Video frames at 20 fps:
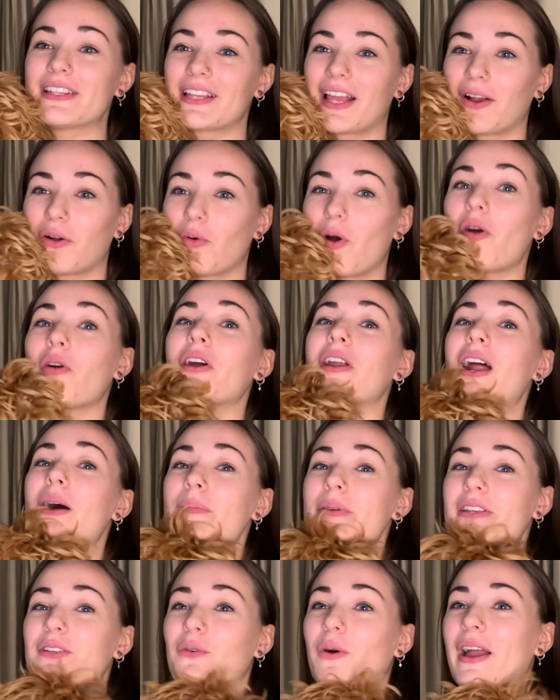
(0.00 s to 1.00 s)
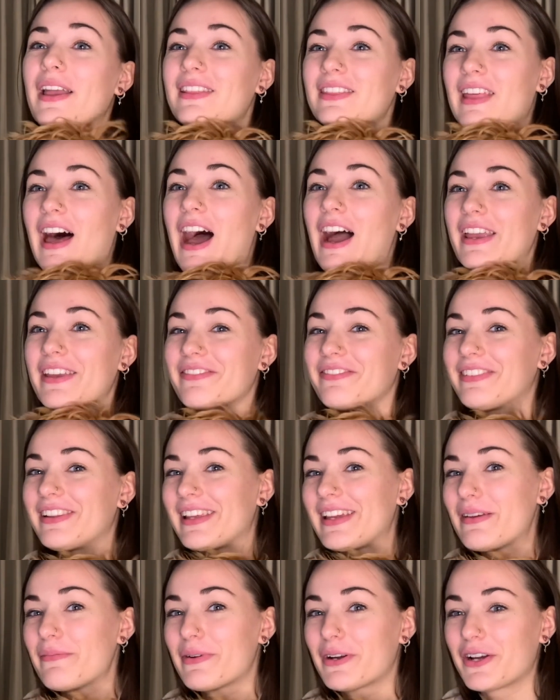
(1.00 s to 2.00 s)
like woken up, he's quite
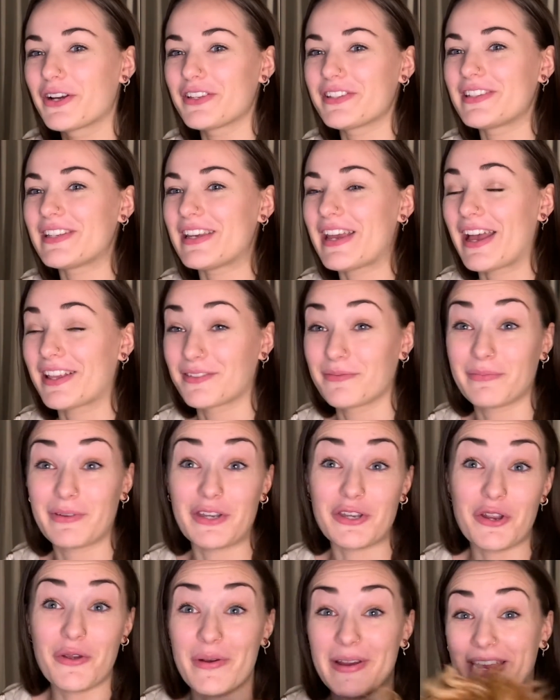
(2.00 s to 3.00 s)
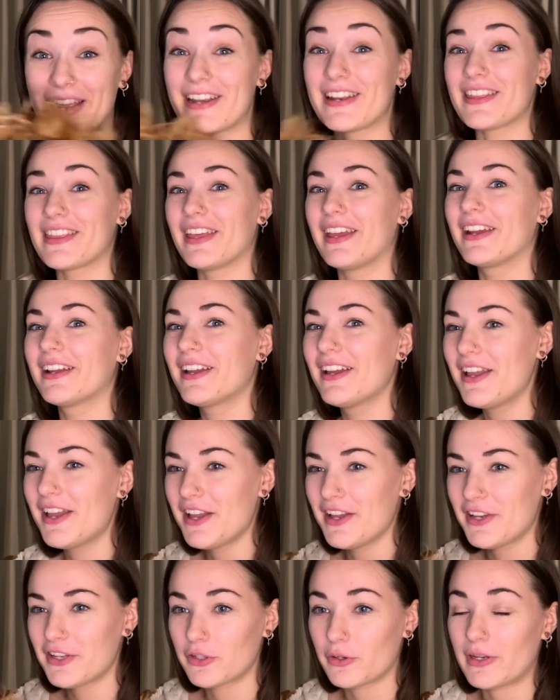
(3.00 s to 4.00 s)
lively because he hasn't been doing anything.
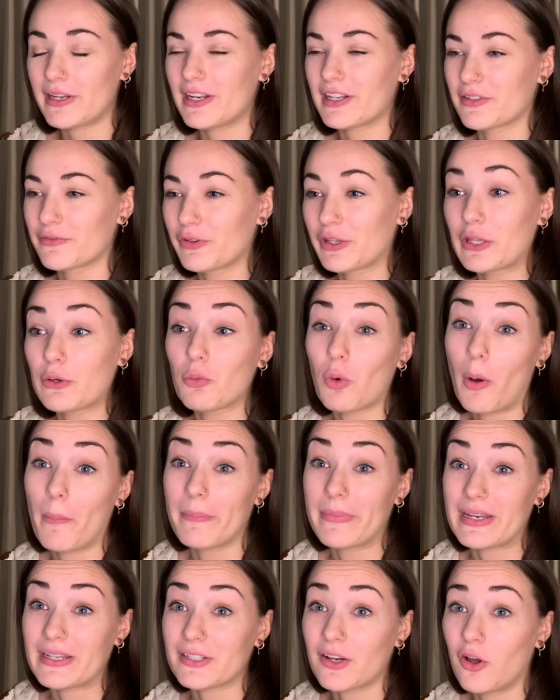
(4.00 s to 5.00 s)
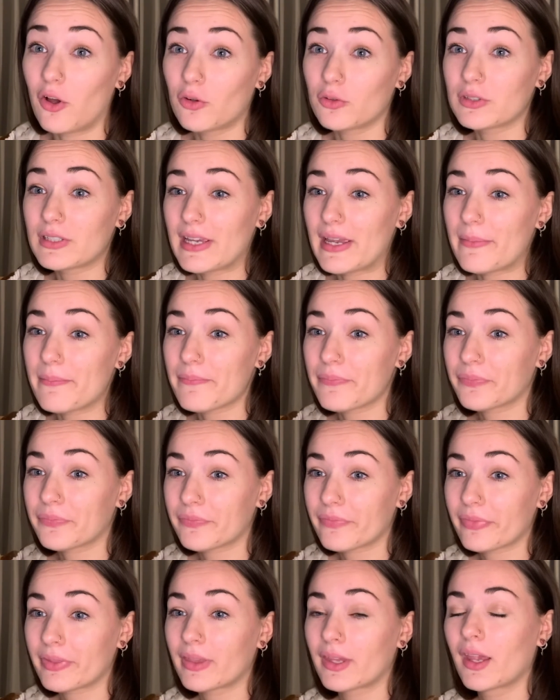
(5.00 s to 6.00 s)
So he doesn't really want me to hold him.
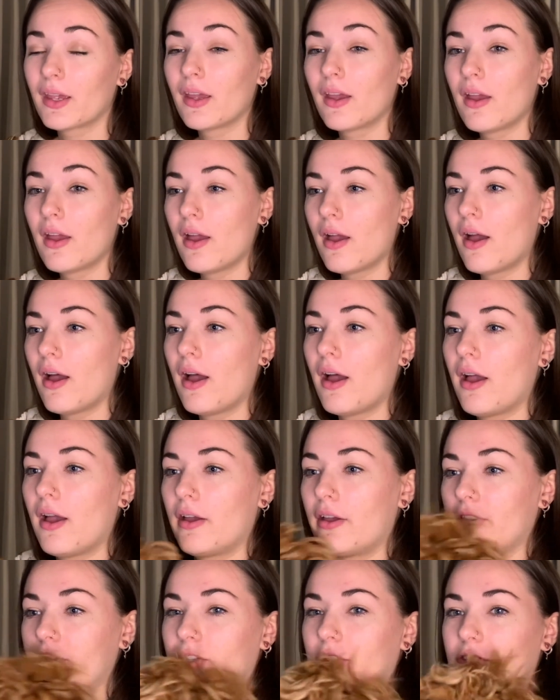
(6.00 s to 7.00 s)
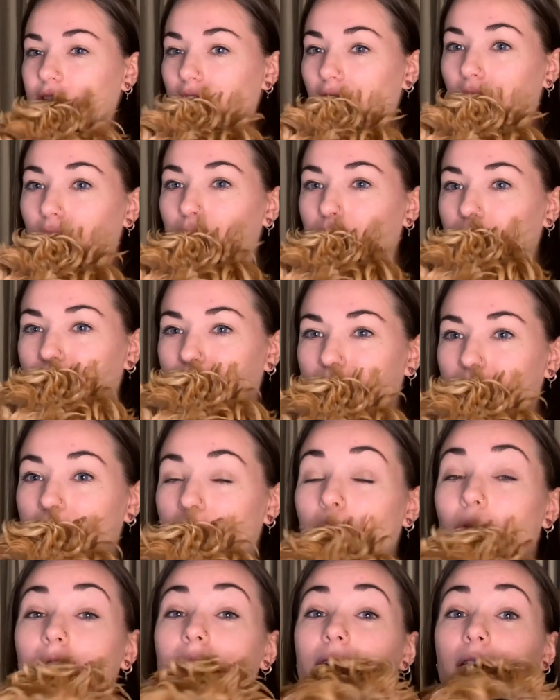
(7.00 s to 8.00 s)
So,
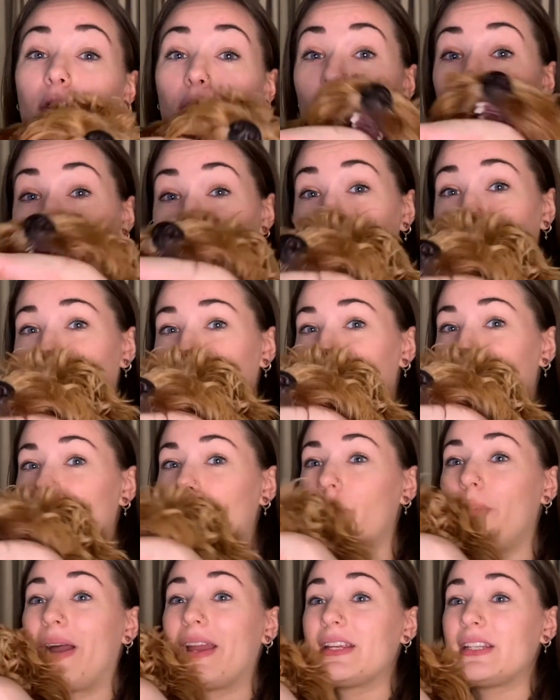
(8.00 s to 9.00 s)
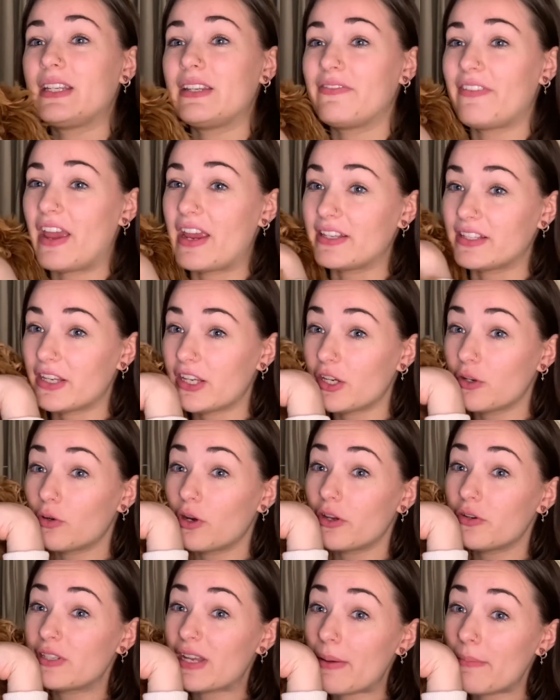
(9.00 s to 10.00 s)
oh, the bitey phase. Are
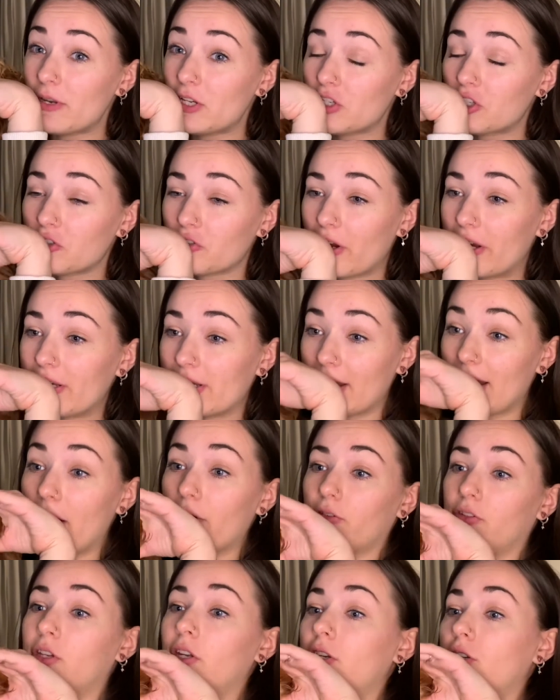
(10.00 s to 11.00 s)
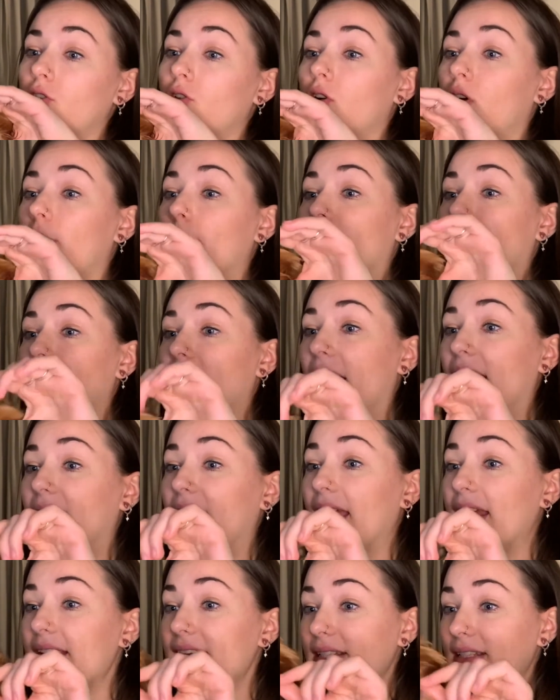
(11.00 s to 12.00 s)
you demonstrating? I was gonna talk about that
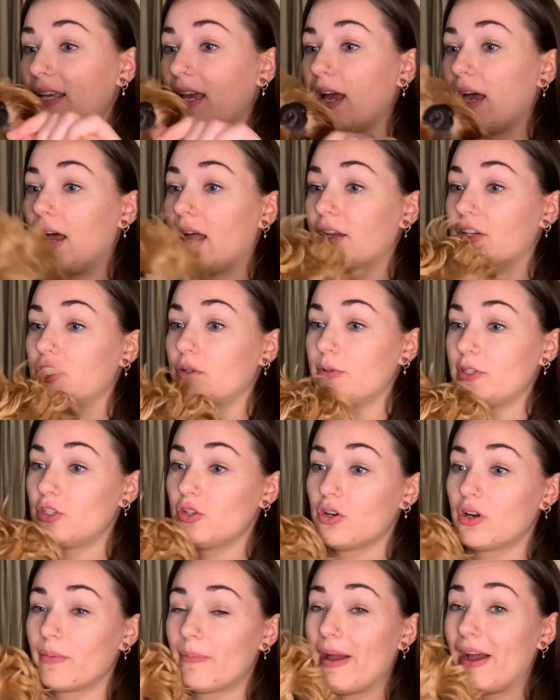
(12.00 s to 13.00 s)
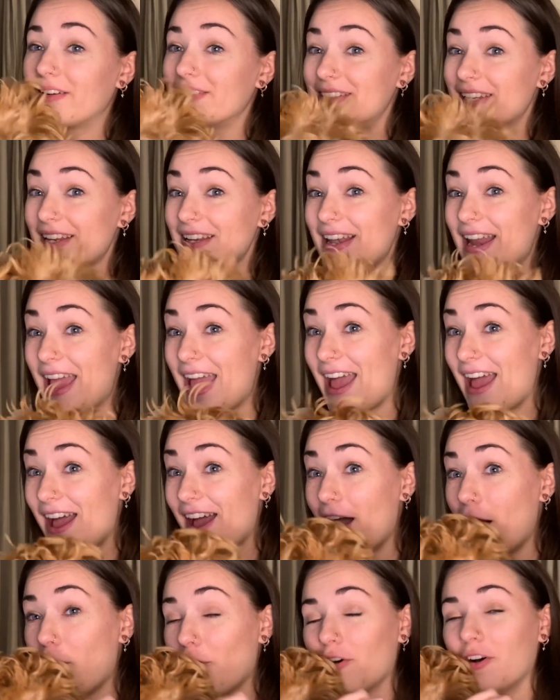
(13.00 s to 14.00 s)
later. Should we talk about it
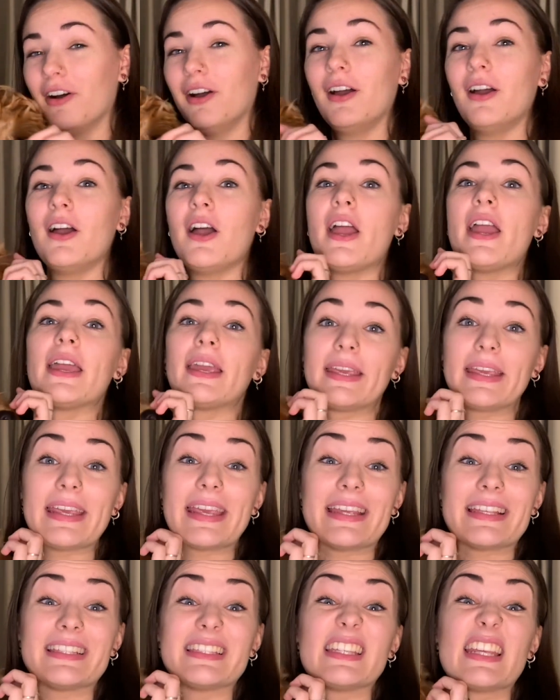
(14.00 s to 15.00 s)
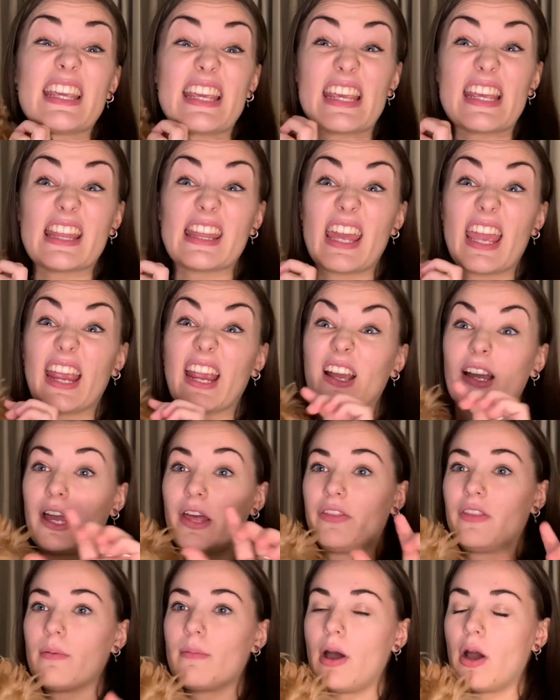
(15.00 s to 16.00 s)
now? He is teething at
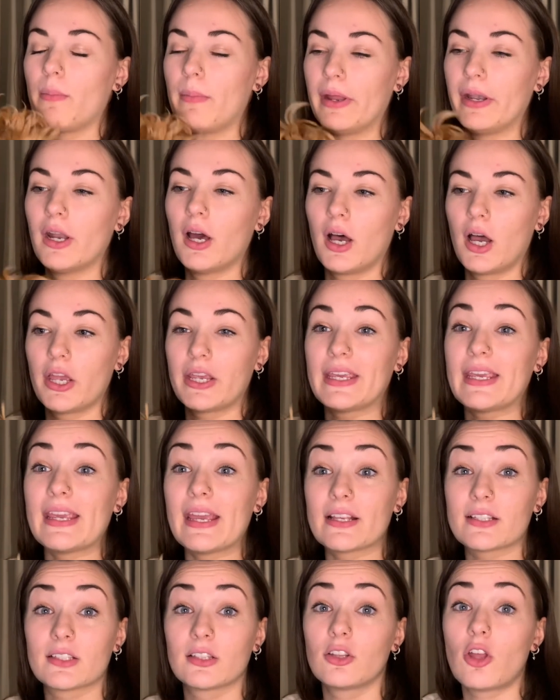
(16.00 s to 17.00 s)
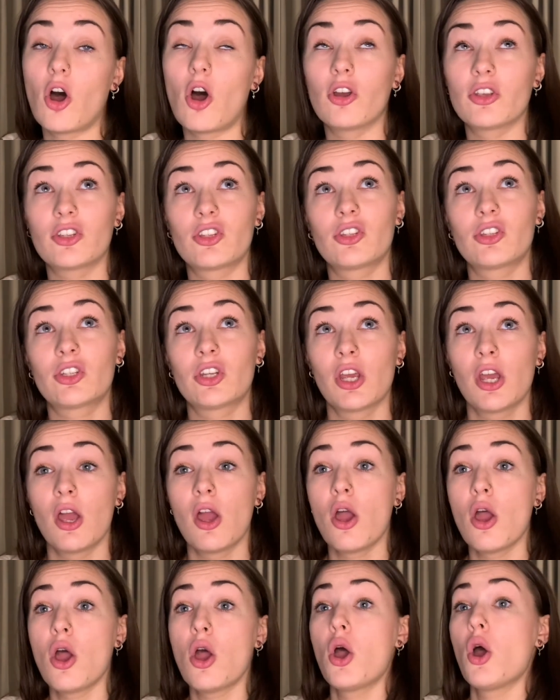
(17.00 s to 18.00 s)
the moment. He has lost
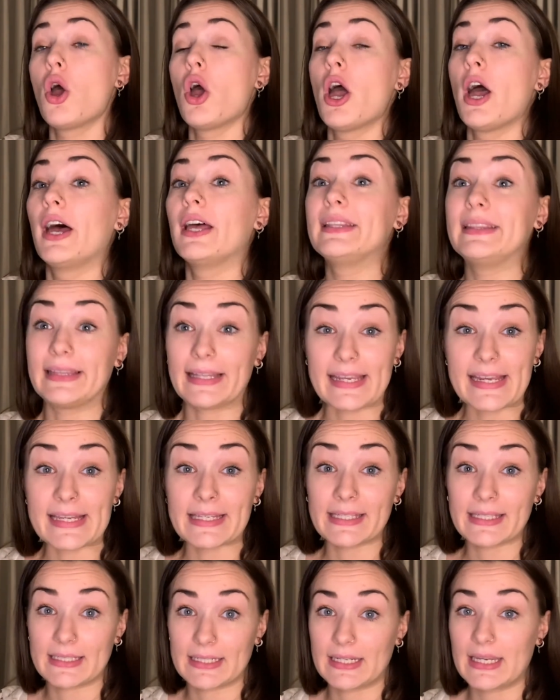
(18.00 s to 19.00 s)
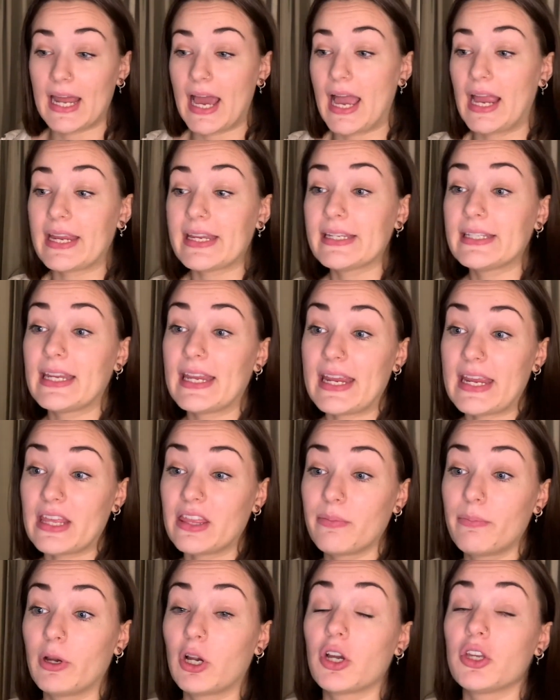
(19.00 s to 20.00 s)
at least 9 teeth
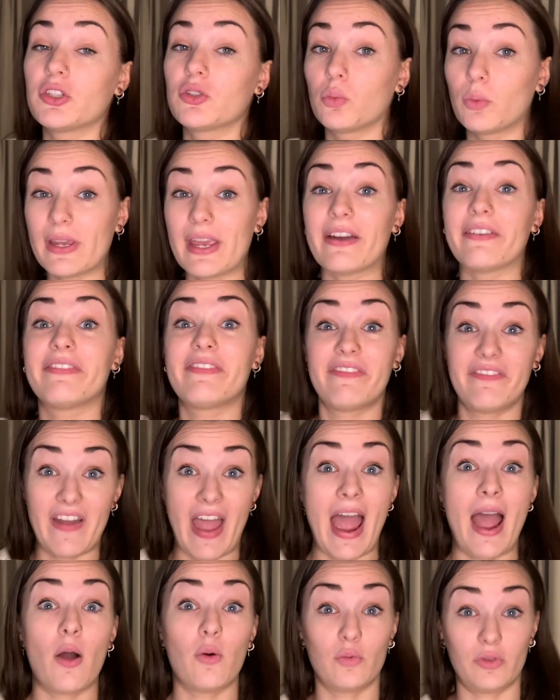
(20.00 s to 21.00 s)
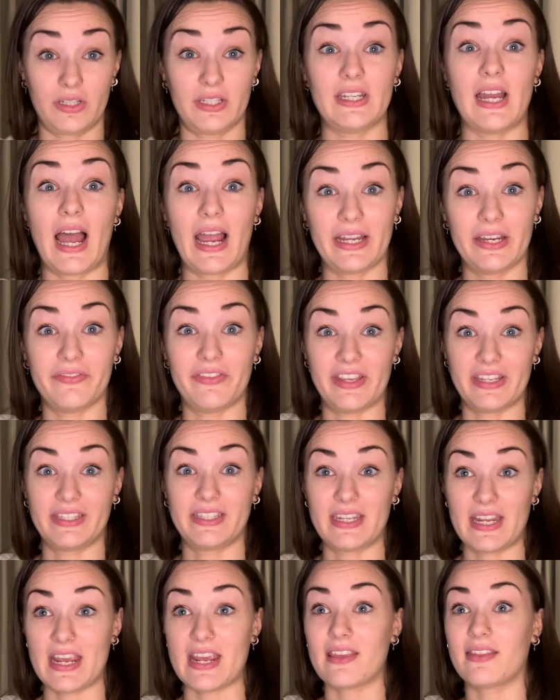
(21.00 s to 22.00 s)
because we have found 9 of his
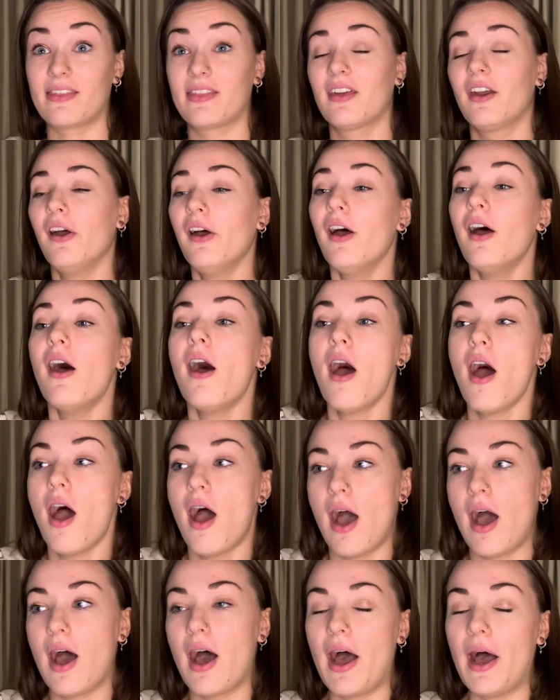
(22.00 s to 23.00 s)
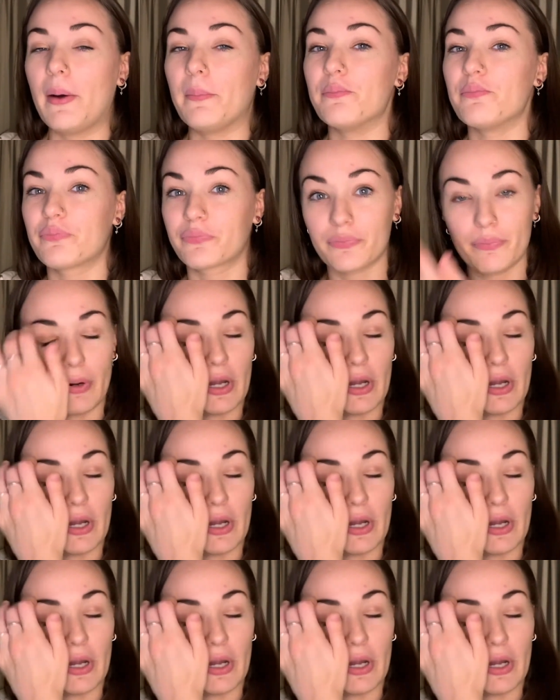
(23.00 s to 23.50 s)
teeth. I'm